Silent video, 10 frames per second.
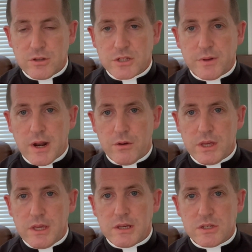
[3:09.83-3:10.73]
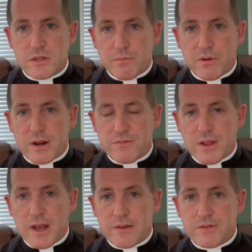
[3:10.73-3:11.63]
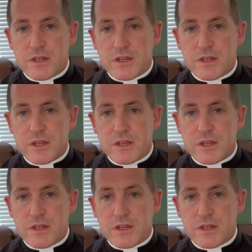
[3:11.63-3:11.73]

talks about how he is the bread of life.